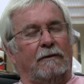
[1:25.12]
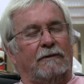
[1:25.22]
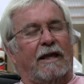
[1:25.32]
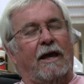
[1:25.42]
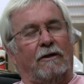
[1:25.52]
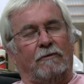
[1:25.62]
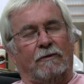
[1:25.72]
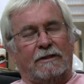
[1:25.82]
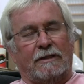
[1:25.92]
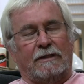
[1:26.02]

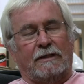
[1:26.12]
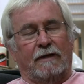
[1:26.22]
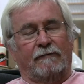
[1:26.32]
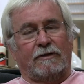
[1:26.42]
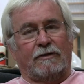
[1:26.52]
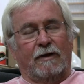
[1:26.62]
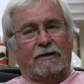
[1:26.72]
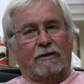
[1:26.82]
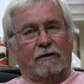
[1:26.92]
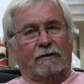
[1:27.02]
categories and stuff, and so I
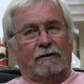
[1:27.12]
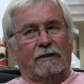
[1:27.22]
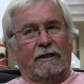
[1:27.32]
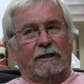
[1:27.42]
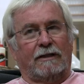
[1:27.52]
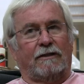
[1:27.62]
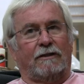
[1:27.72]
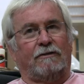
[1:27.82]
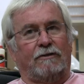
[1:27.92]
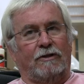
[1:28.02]
started looking at
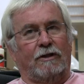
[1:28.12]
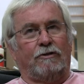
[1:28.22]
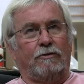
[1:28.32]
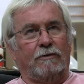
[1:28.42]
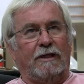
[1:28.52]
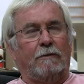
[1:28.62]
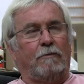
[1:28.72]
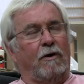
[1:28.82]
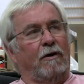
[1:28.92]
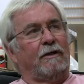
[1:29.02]
the 2D
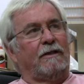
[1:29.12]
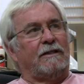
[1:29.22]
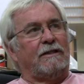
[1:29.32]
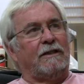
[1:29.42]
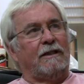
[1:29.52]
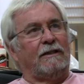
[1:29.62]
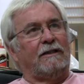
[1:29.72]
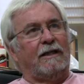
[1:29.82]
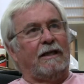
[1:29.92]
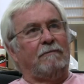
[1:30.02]
part and seeing
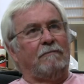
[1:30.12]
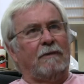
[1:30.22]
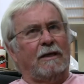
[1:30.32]
that they